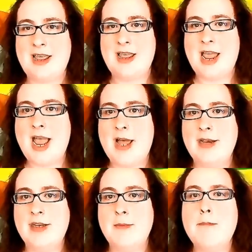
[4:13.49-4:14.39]

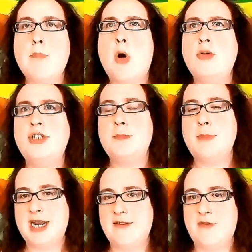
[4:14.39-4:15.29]
and most
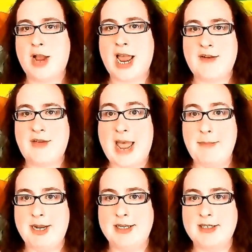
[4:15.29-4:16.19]
meaningful kind of
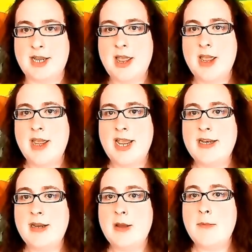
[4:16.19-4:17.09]
happiness.
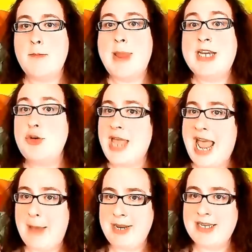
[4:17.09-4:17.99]
It makes you the
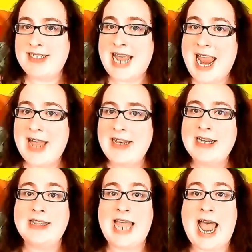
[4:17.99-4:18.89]
happiest and it
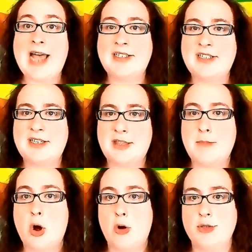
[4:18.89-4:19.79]
lasts the
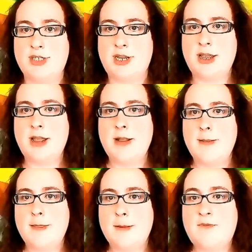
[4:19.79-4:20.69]
most.
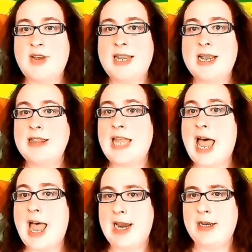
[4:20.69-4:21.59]
Feeling
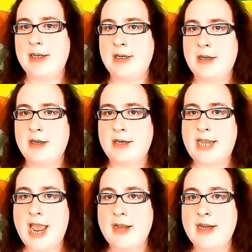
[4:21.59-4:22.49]
aligned
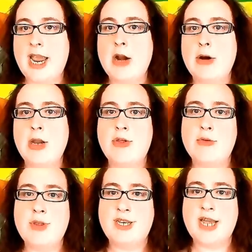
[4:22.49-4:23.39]
can carry you
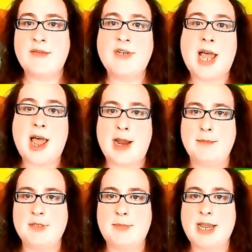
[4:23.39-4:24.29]
through the tough
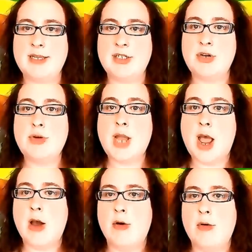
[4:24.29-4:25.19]
times because you
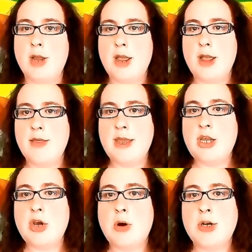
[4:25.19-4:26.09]
know that
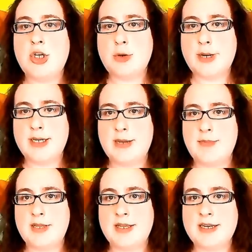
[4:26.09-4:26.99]
you are doing
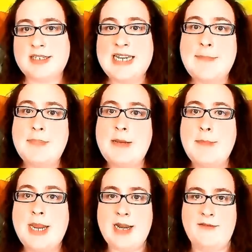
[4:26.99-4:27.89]
something that is deeply
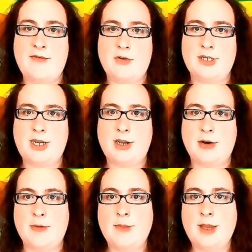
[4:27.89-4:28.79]
meaningful to you.